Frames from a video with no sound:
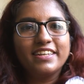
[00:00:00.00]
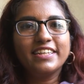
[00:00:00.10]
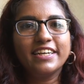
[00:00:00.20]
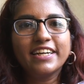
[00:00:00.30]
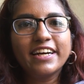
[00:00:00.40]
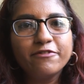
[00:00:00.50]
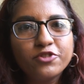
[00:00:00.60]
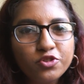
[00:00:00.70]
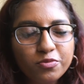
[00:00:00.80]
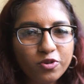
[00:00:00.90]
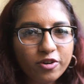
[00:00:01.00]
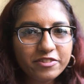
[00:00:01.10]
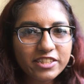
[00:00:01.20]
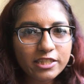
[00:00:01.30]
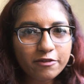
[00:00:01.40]
Here I have two more of
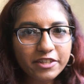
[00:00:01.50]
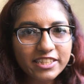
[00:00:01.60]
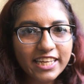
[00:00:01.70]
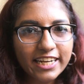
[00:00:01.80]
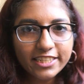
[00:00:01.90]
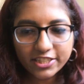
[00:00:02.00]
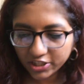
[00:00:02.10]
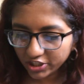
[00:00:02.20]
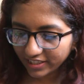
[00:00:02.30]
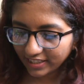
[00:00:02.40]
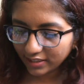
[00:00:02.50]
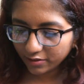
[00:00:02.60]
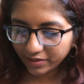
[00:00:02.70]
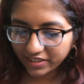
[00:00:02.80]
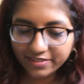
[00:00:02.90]
the Surf Excel detergent
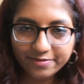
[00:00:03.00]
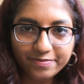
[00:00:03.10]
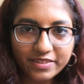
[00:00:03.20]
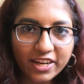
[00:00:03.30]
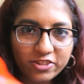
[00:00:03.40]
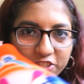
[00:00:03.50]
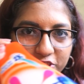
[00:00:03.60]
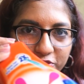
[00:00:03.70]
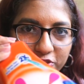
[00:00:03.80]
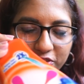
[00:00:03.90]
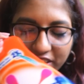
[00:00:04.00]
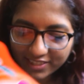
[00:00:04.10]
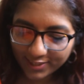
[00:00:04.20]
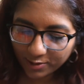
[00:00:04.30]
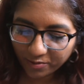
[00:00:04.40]
liquid. I already showed you guys
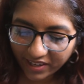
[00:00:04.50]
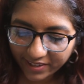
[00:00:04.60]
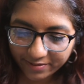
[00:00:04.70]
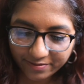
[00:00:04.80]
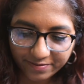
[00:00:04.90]
this one.